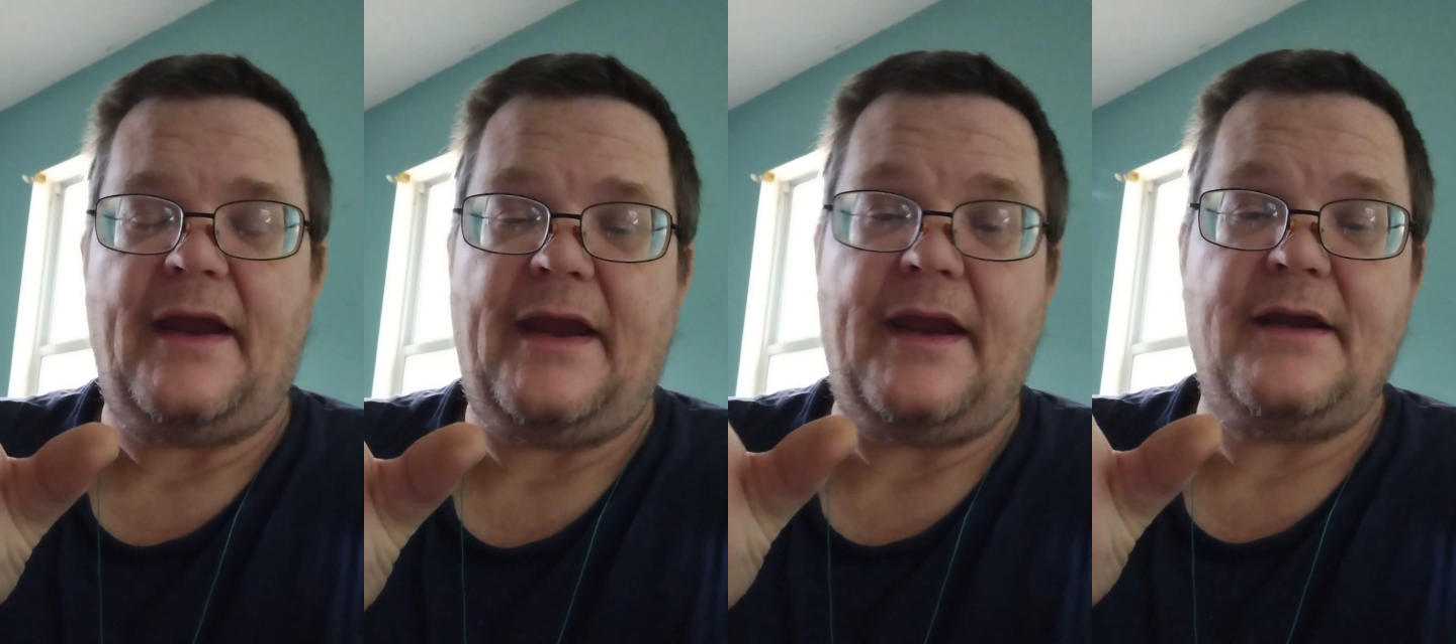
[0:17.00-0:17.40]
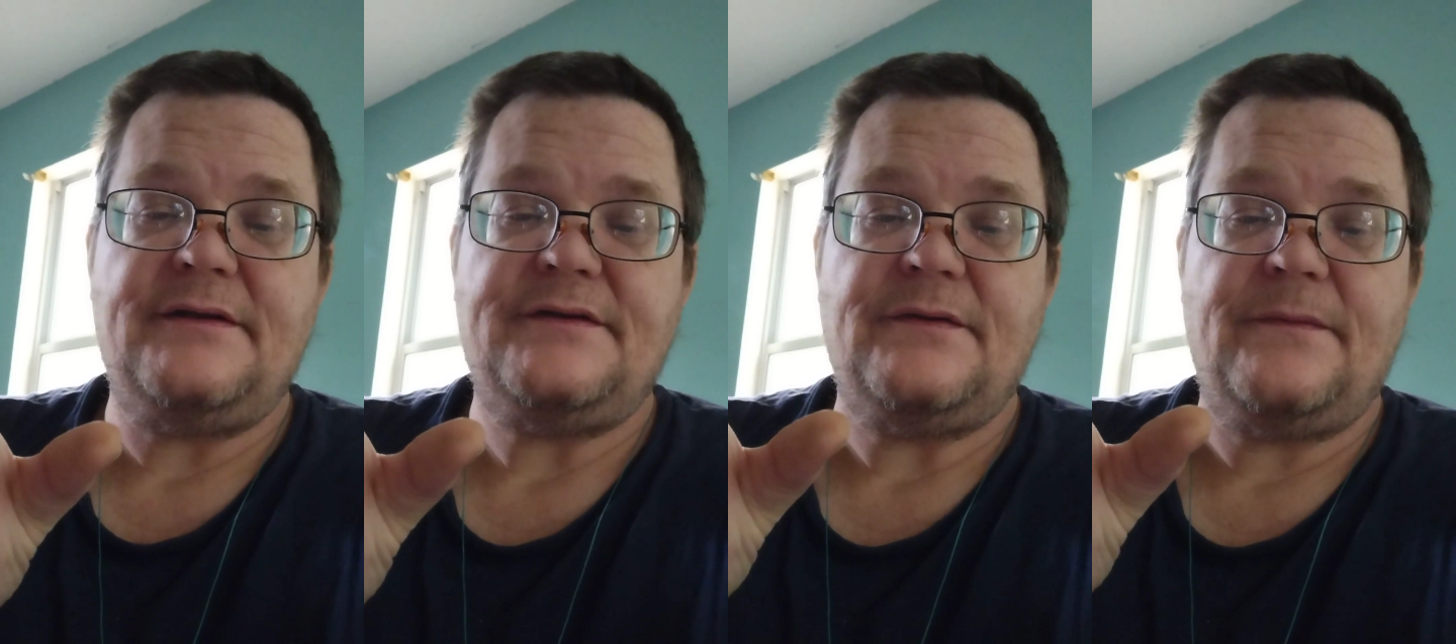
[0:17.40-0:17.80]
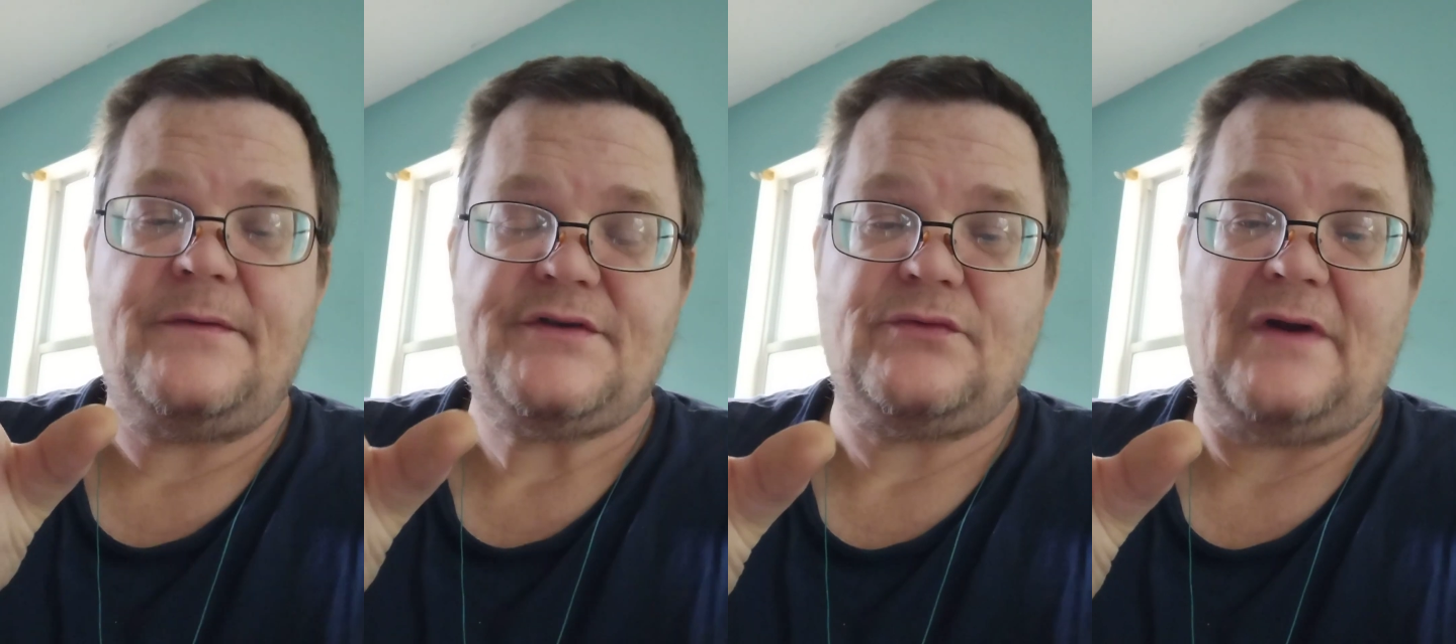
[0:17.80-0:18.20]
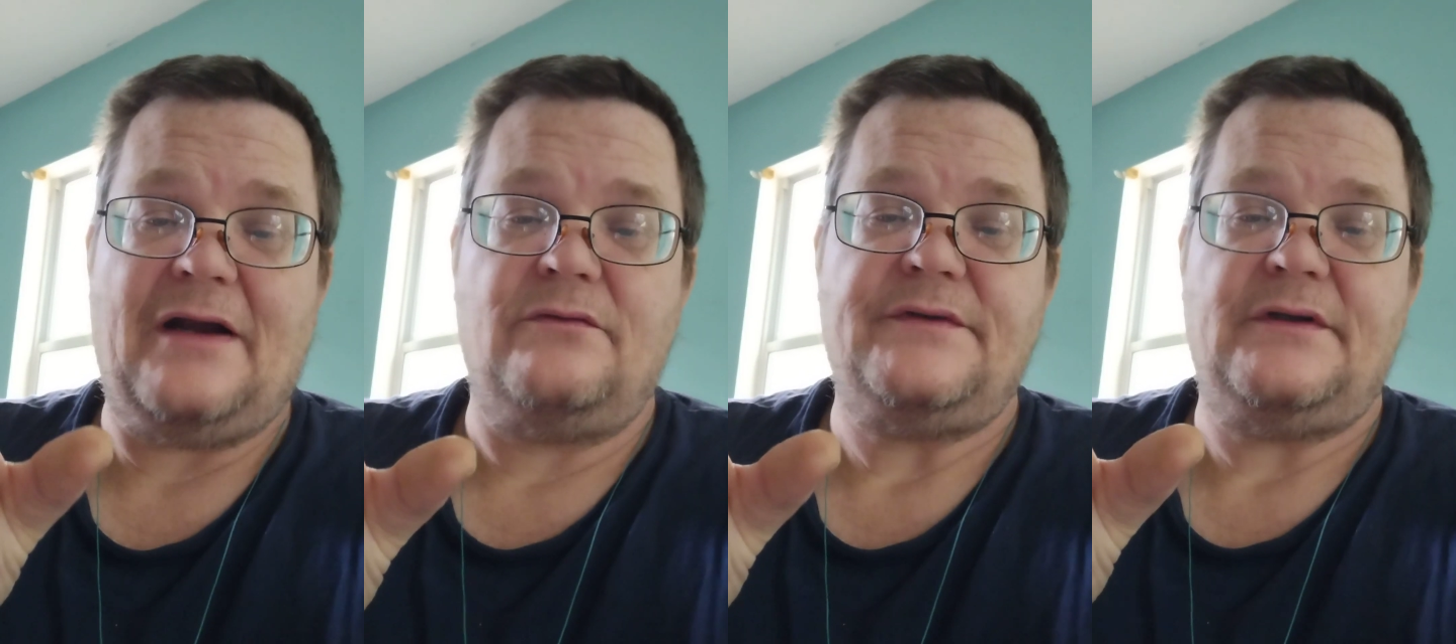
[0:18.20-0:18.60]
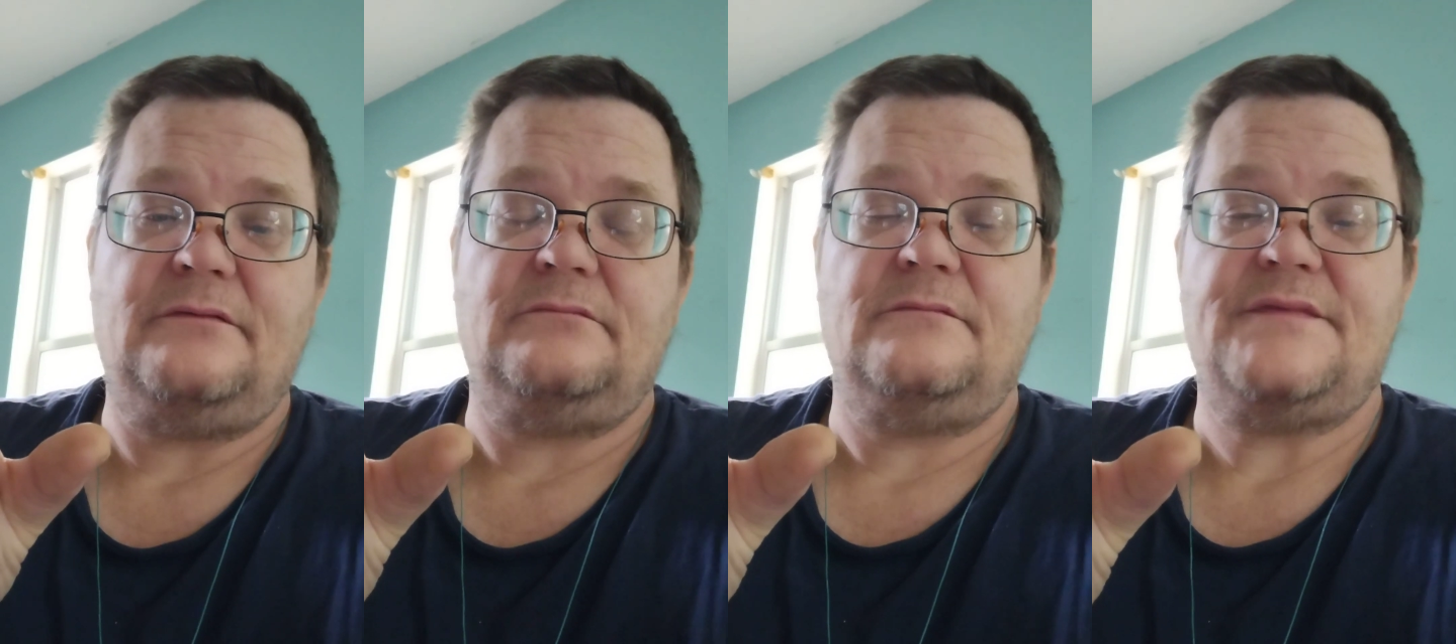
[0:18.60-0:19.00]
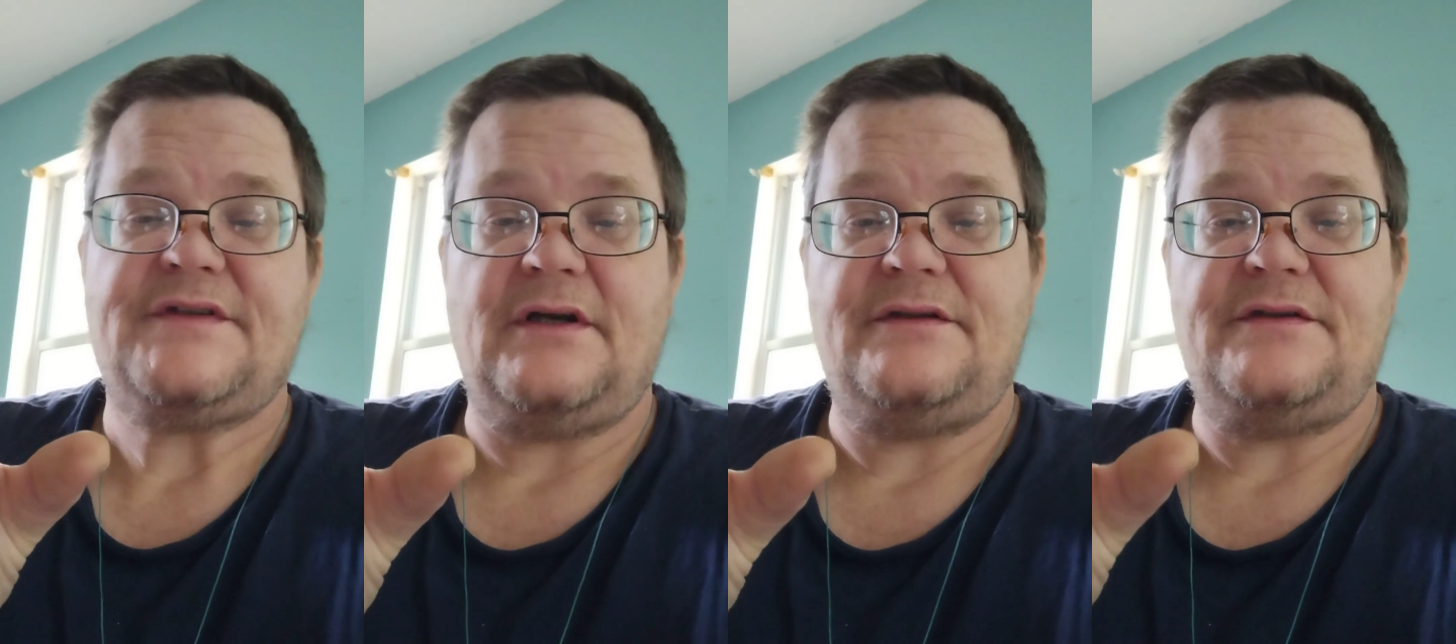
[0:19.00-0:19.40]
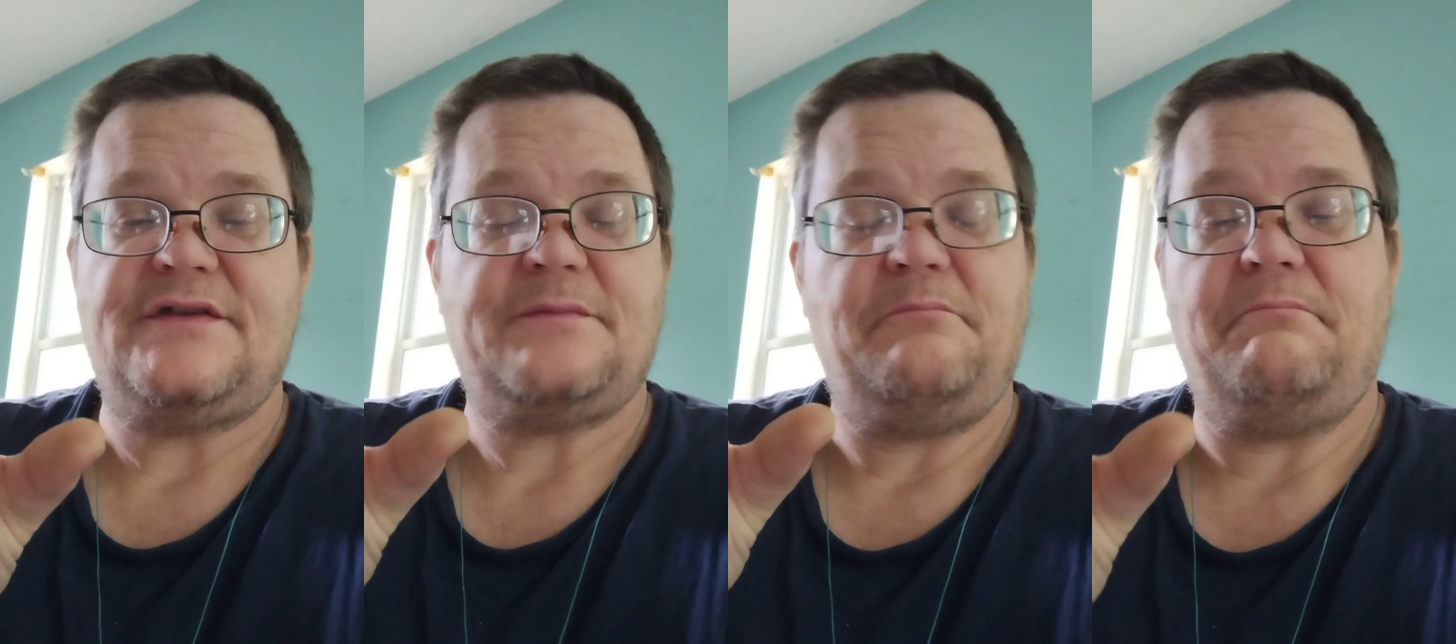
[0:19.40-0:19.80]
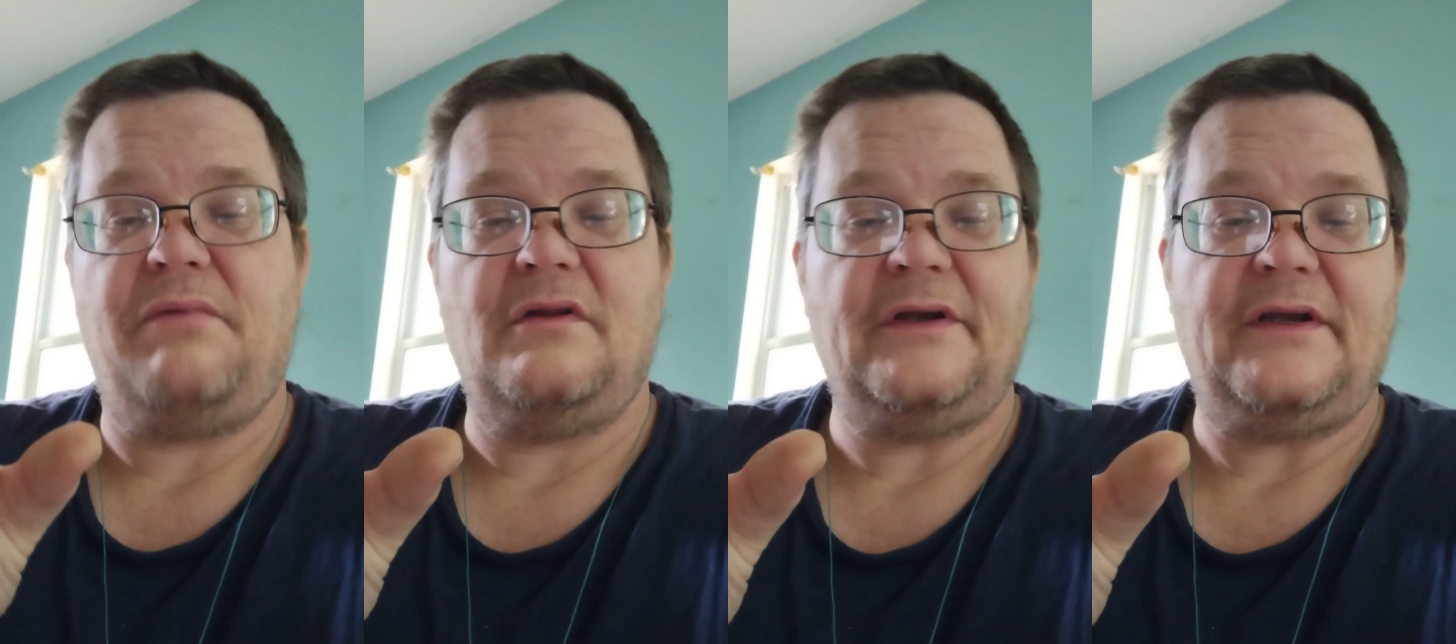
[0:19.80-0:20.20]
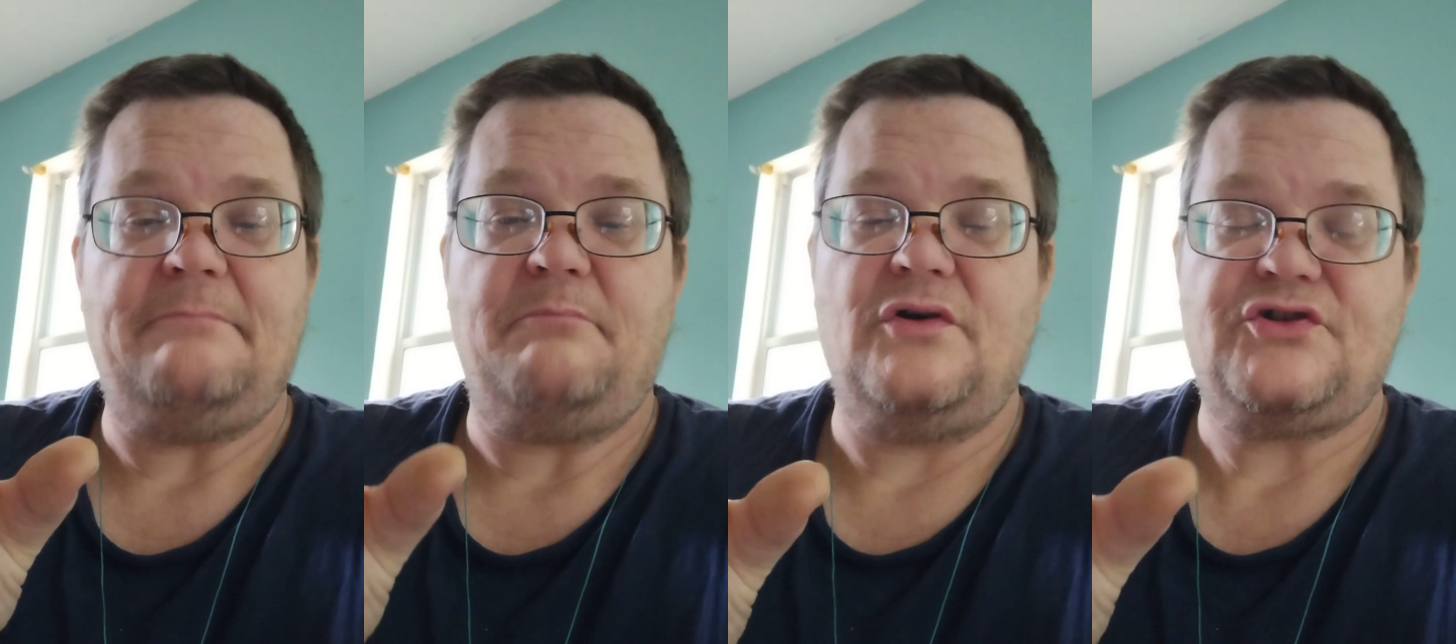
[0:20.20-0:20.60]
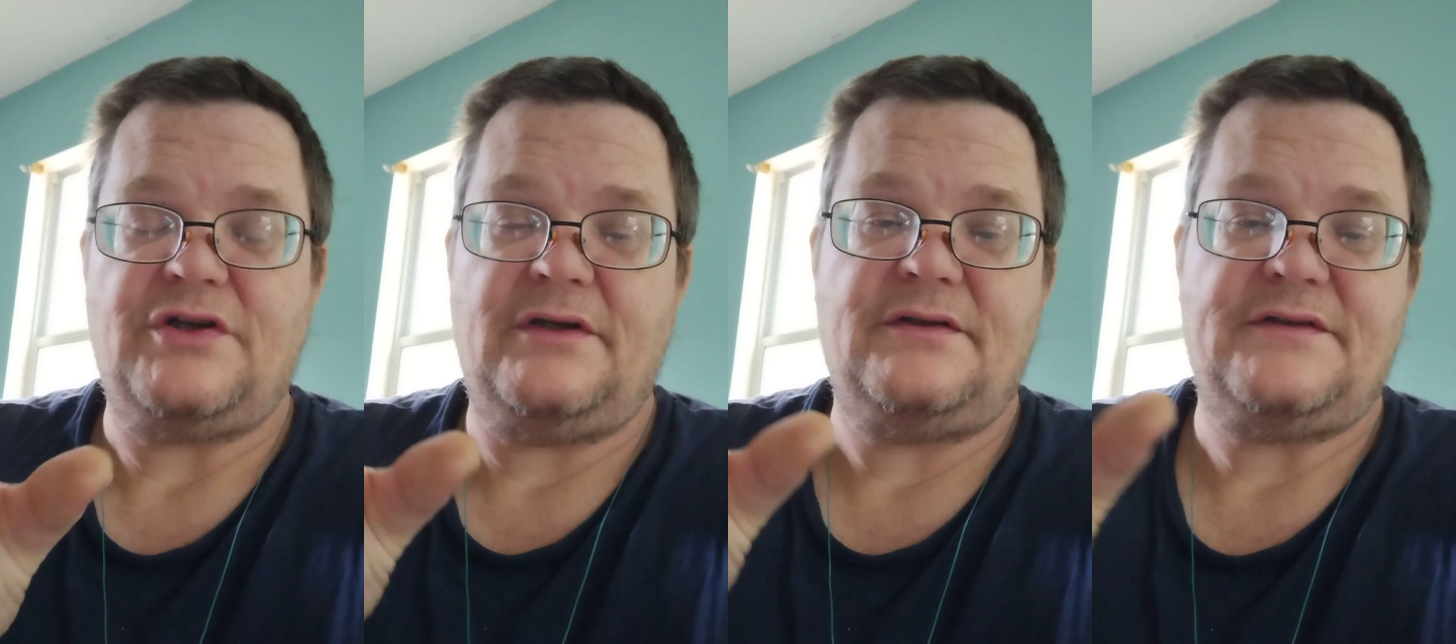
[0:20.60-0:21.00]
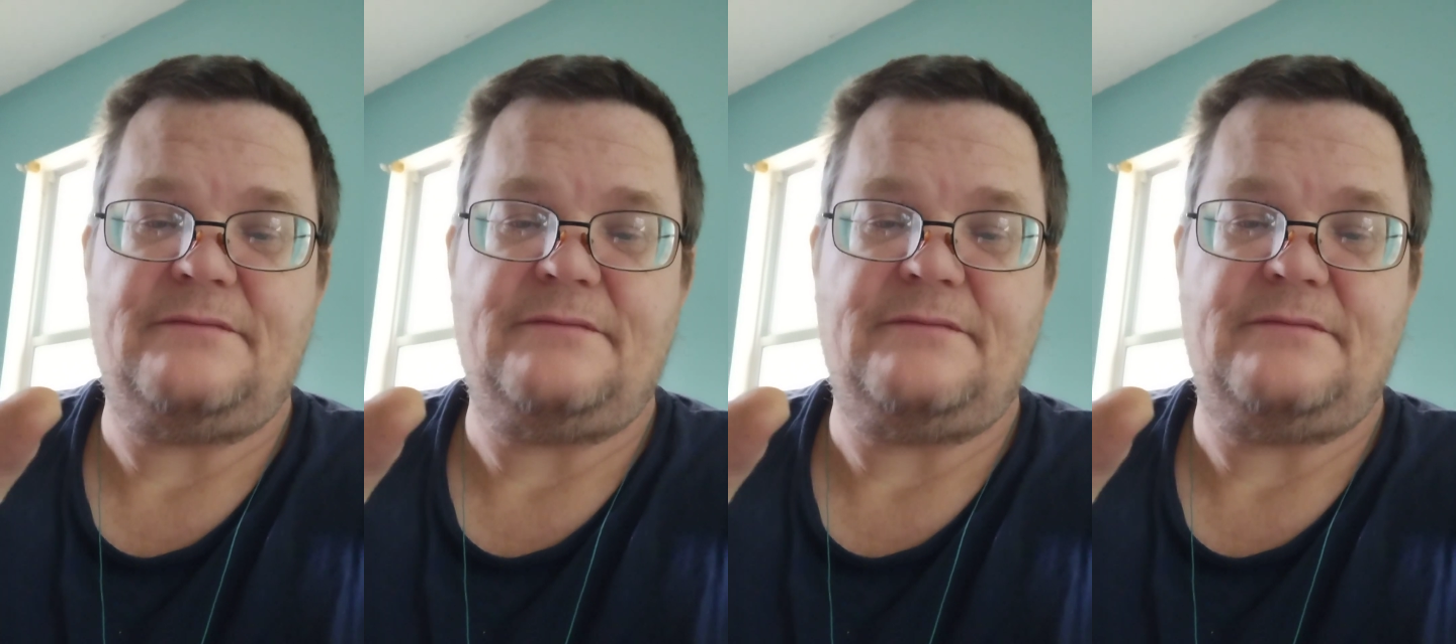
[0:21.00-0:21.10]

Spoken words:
and the surrounding suns pulling and pushing it,